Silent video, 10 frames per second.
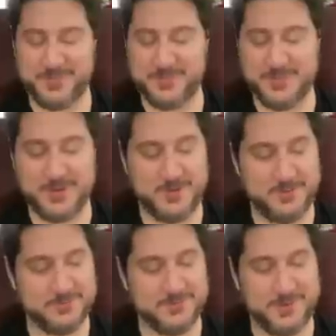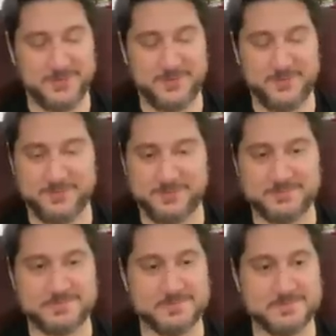
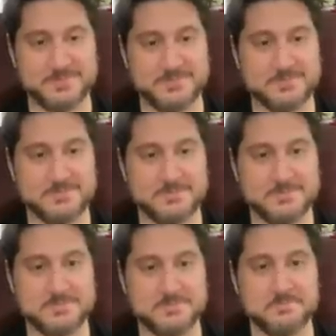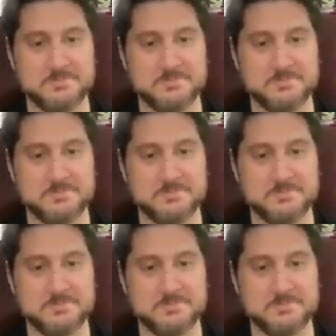This person isn't speaking.